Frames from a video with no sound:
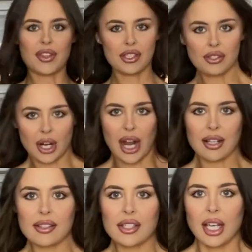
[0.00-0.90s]
this
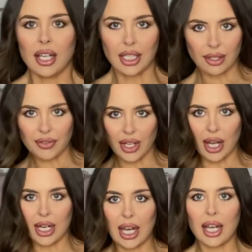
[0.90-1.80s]
dress, love the
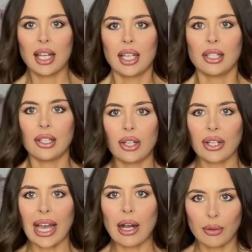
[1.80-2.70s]
color. Look
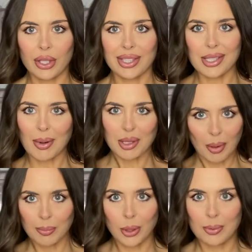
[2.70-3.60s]
how good this makes my
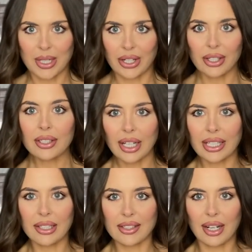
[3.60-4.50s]
boobs look. Like, it
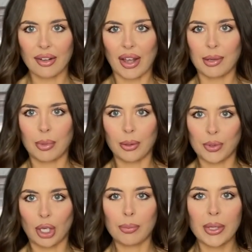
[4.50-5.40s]
looks like I've had a boob
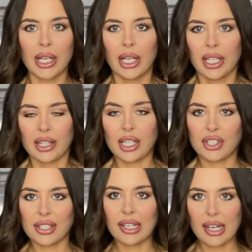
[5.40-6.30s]
job. It
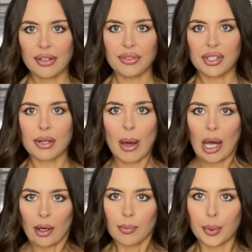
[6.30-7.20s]
just lifts them
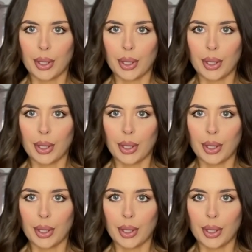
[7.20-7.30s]
up.